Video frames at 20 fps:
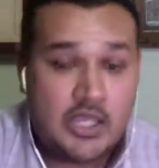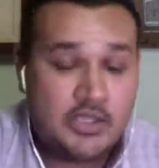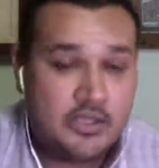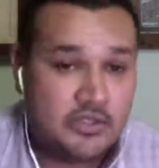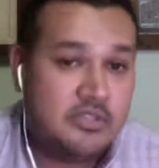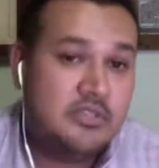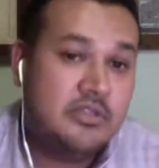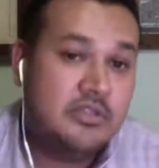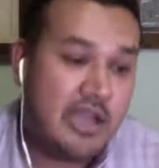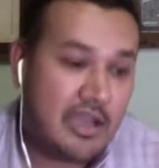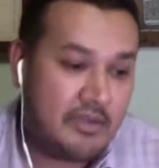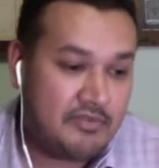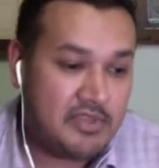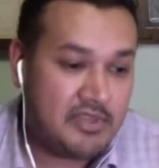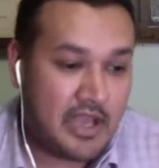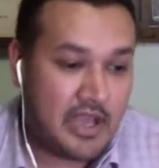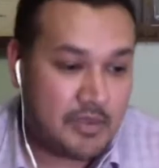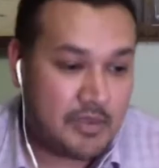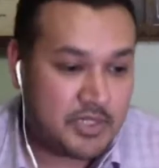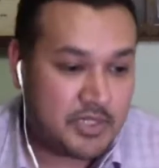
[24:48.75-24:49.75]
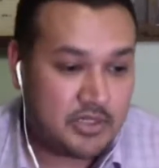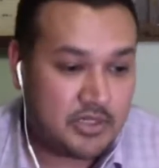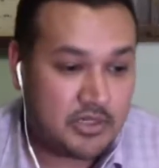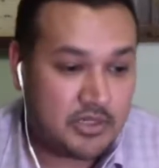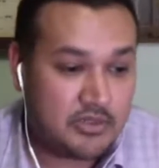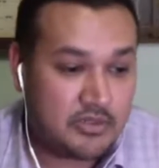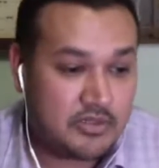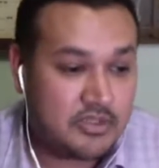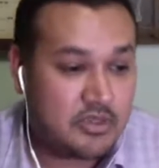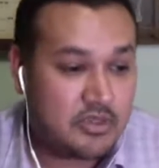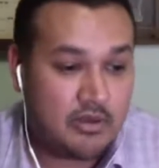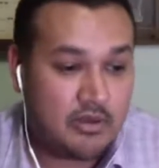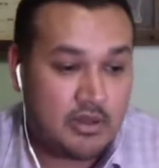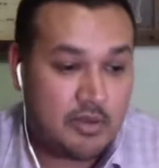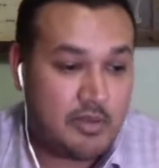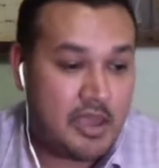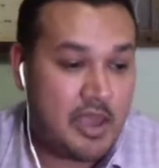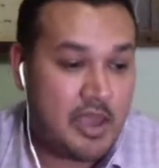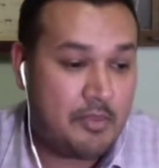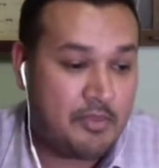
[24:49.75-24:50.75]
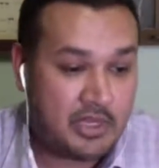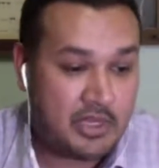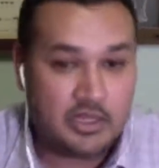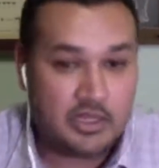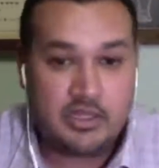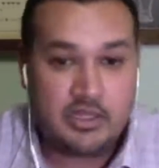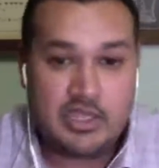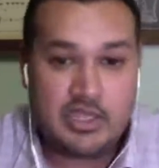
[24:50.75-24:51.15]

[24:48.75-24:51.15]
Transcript: You still have the option to do so, and I'm happy to